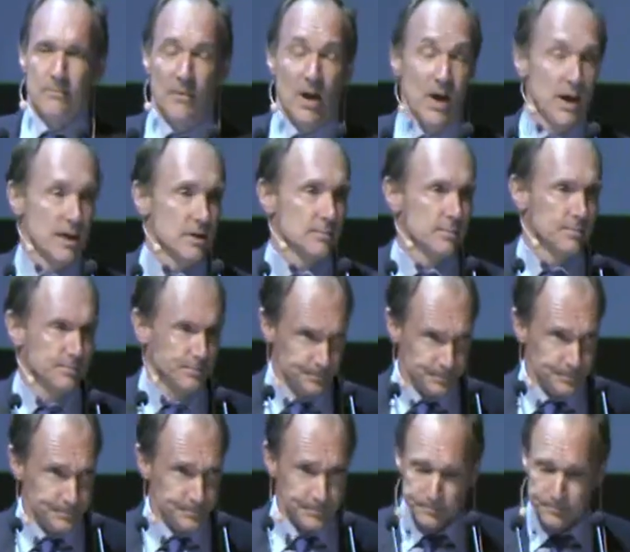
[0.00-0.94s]
that,
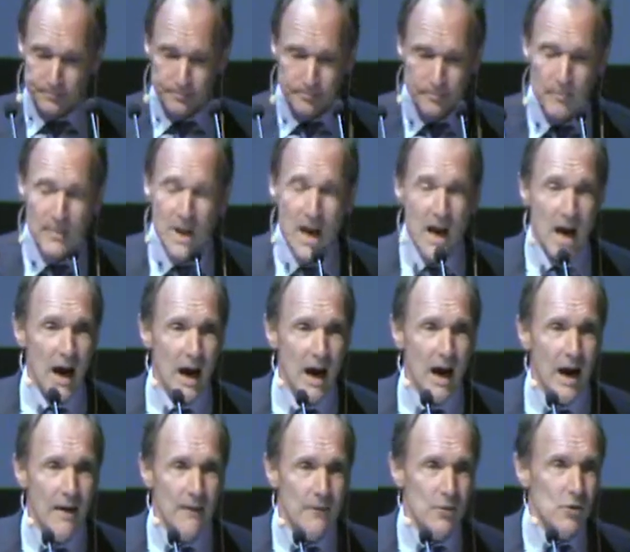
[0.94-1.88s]

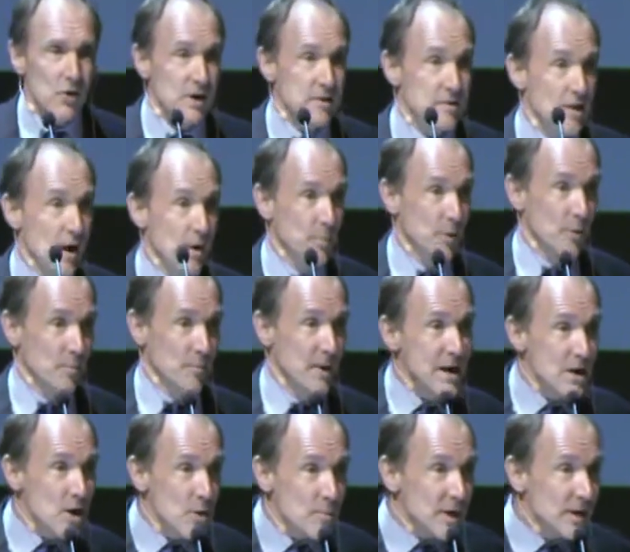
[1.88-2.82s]
for example,
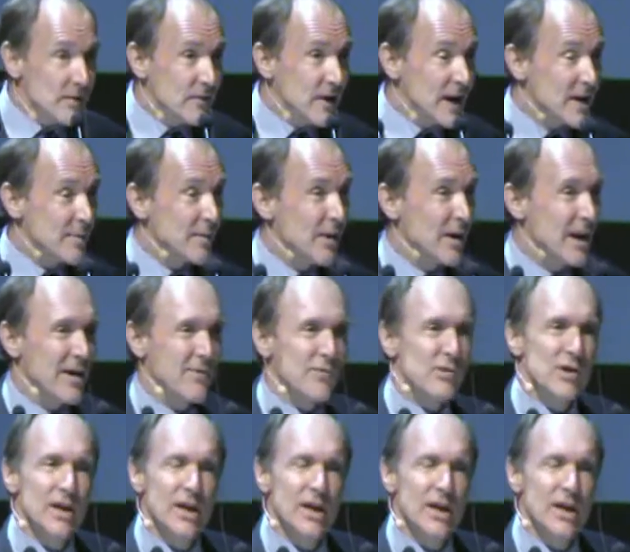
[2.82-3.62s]
may not be available on